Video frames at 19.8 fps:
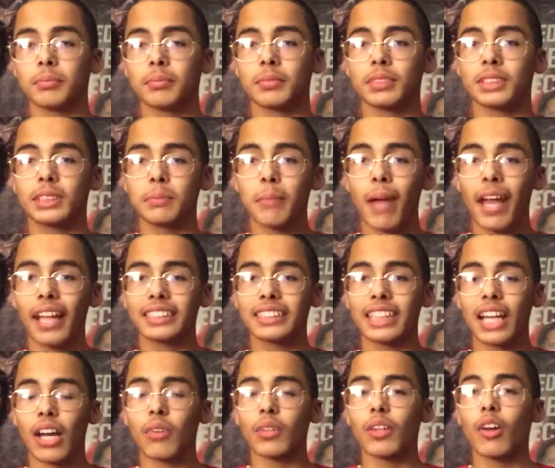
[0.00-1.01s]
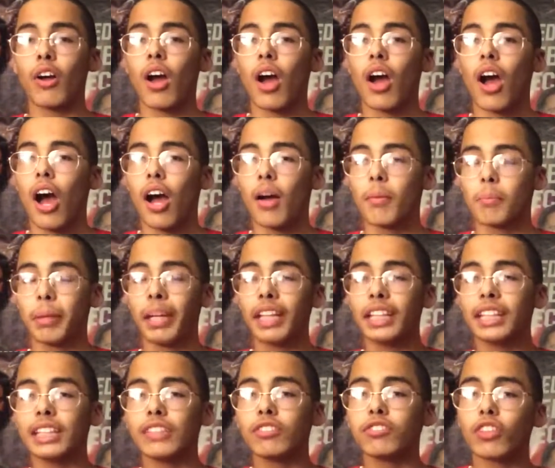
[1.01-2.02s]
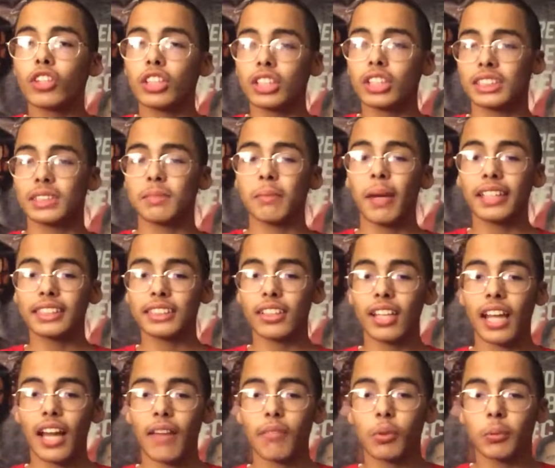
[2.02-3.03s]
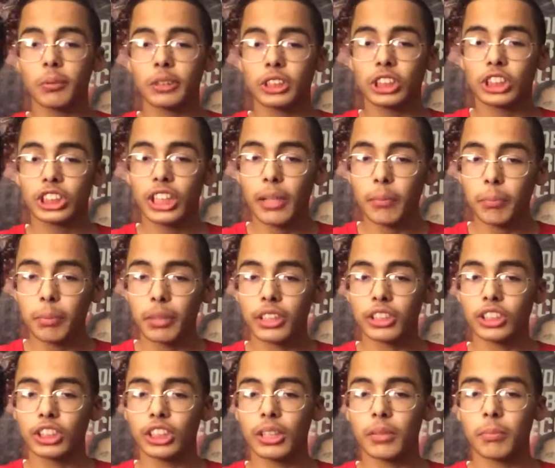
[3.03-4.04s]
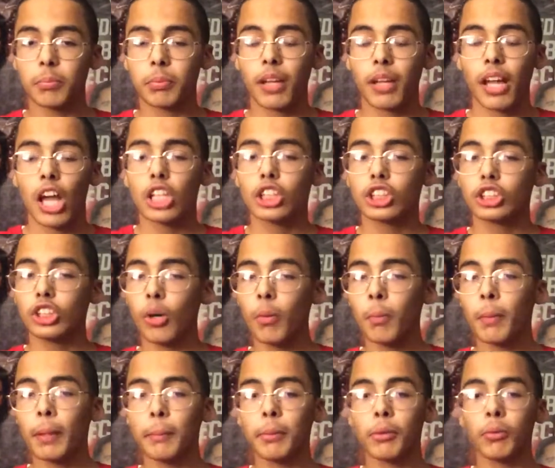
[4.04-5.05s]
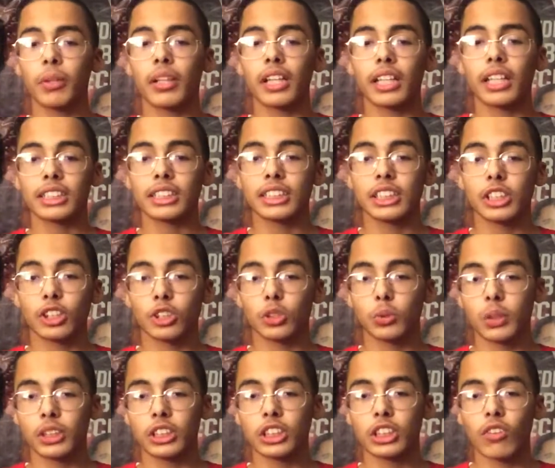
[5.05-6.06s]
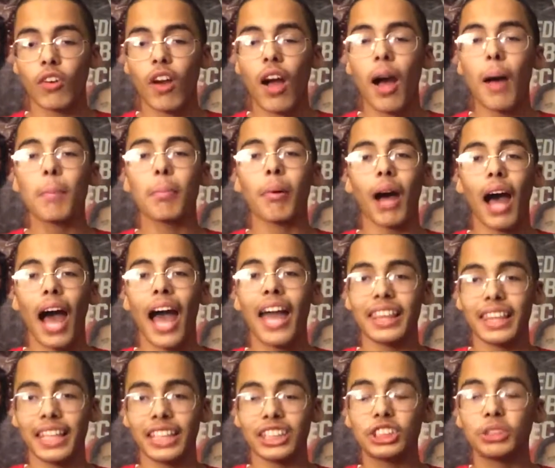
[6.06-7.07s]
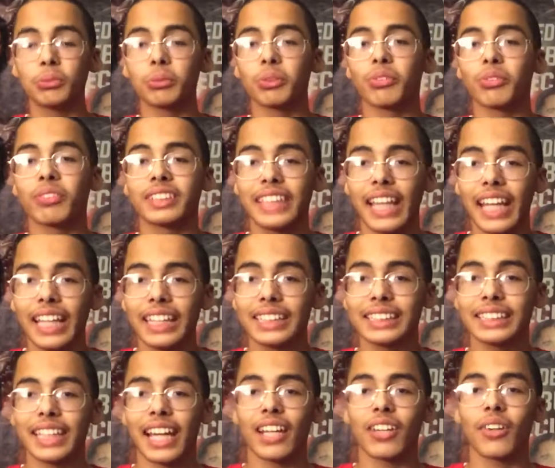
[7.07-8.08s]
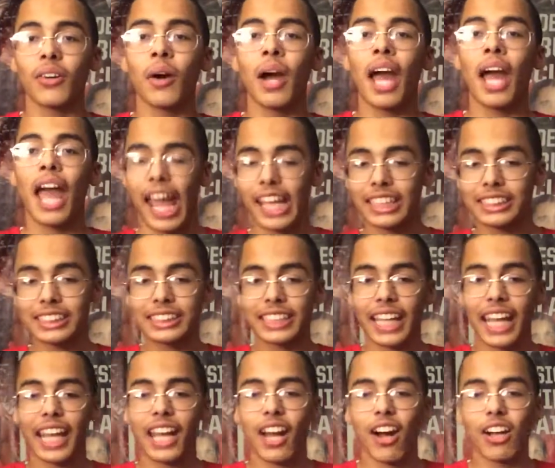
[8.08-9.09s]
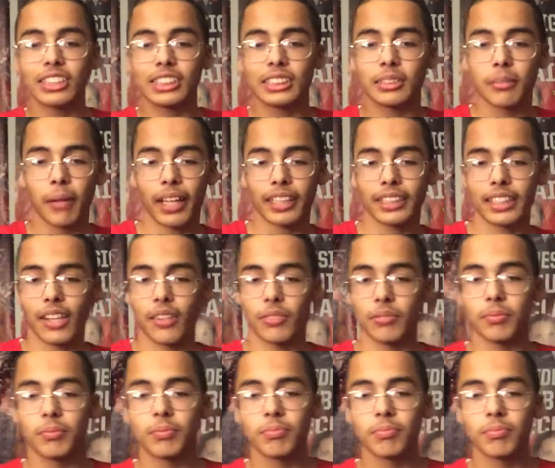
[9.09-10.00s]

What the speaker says: SmackDown Bayley for the SmackDown Live Women's Championship. So maybe we'll get to see her switch to Raw, but I think she will retain a title and stay on SmackDown.